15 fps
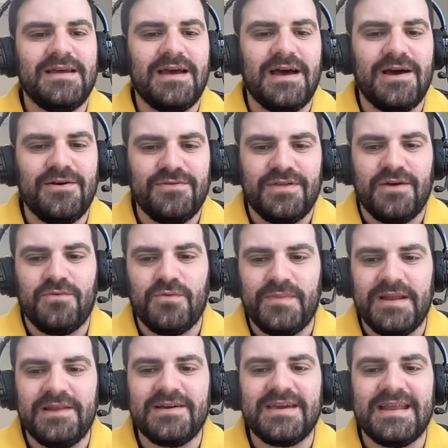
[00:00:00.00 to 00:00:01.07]
uh, that will be
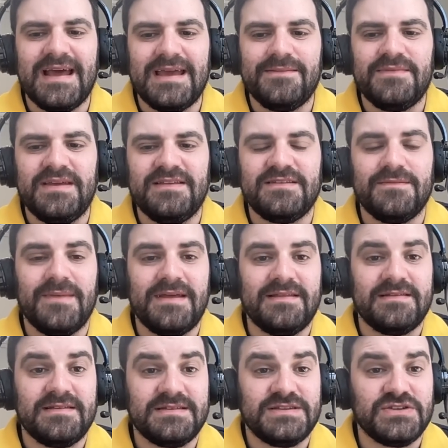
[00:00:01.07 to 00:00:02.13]
looking at him need to make the
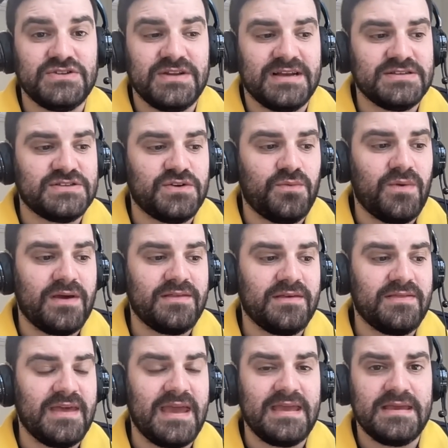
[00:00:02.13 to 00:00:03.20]
decision as to whether
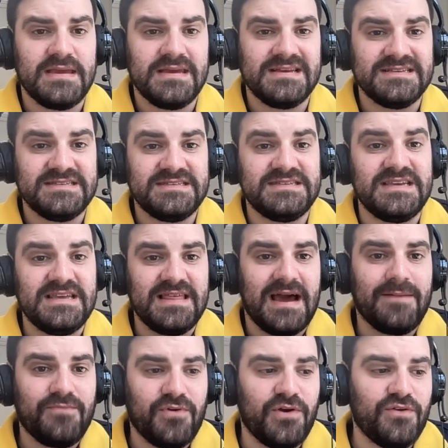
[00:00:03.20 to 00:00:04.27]
they see
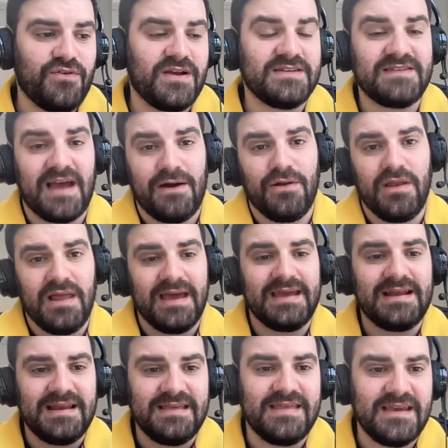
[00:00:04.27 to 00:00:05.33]
that progress, how
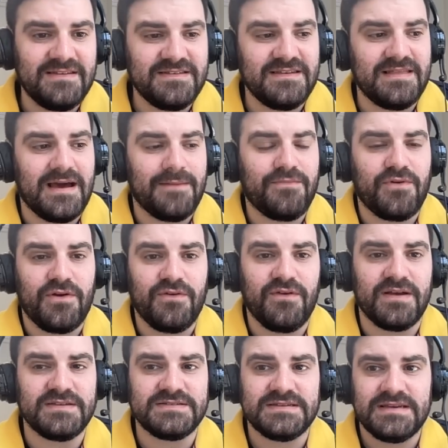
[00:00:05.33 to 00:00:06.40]
likely they see that
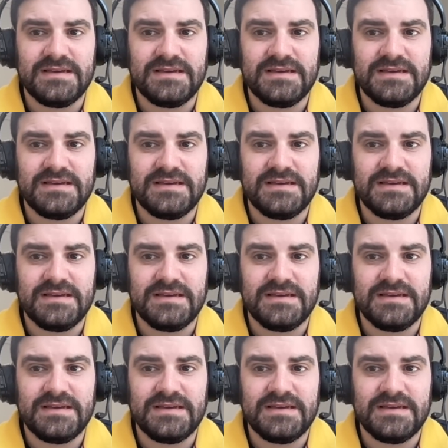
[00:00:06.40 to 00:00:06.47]
progress,